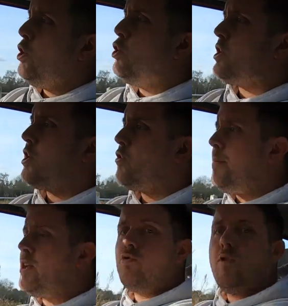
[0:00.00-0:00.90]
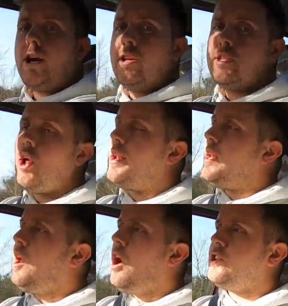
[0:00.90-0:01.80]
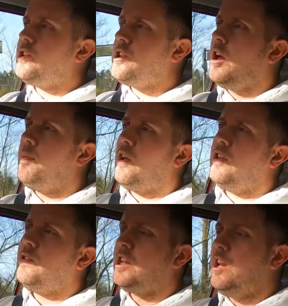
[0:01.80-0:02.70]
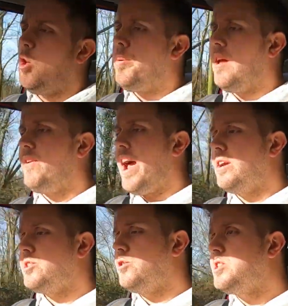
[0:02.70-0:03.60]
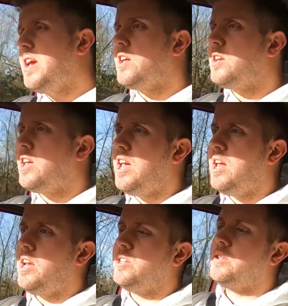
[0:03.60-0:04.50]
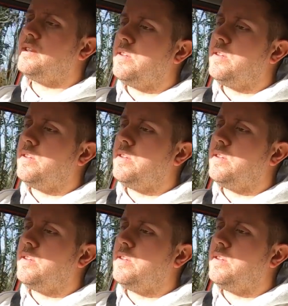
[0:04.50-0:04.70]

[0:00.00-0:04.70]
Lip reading: So you can imagine running a slightly larger turbo, there is a little bit of lag. So second gear, let's...